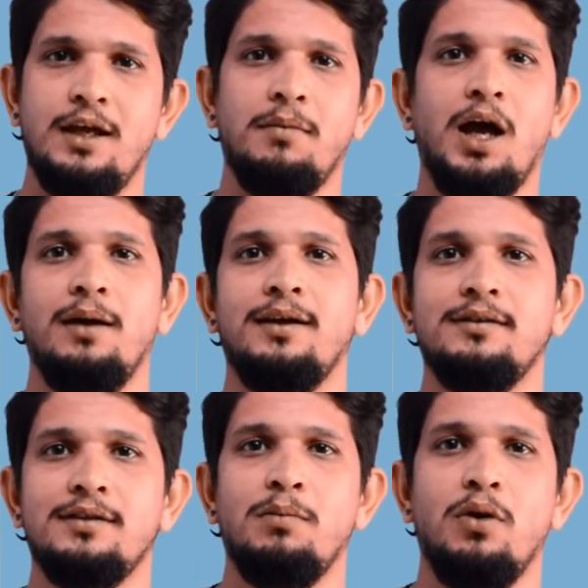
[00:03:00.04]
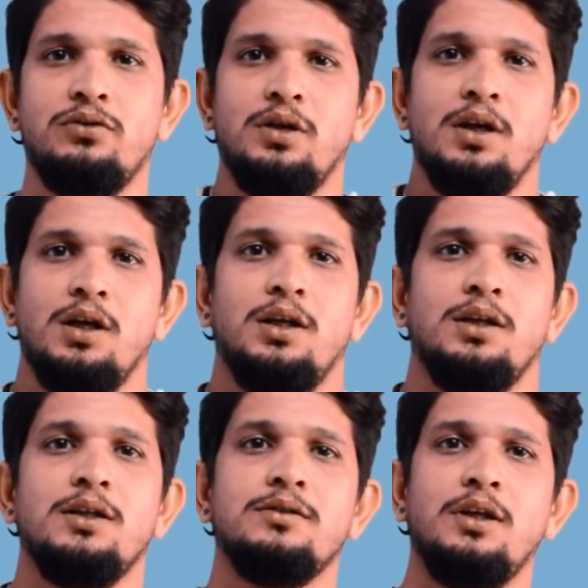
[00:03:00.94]
them i can say both
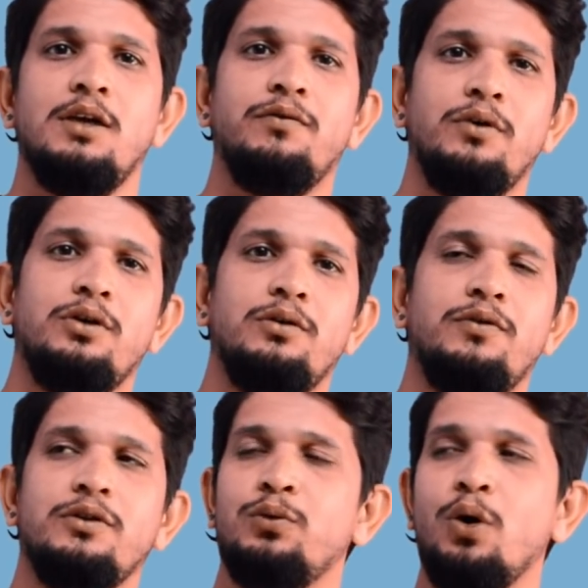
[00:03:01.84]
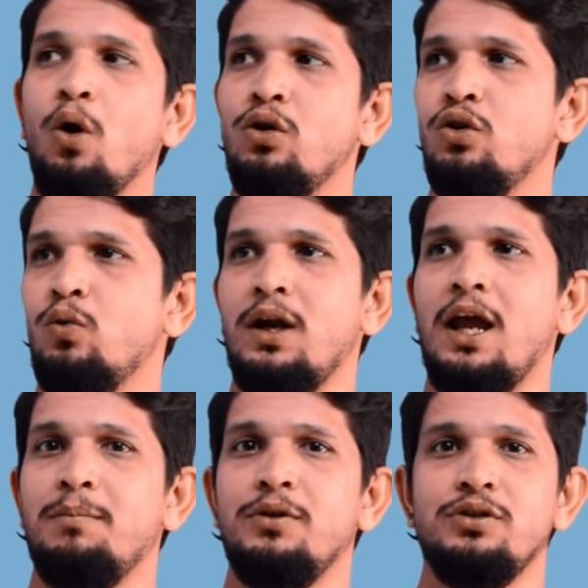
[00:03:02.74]
because if, if we all know what
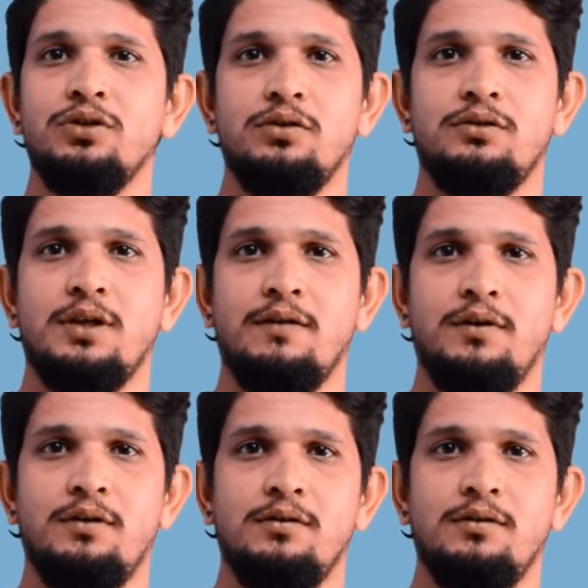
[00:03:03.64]
happened to note 7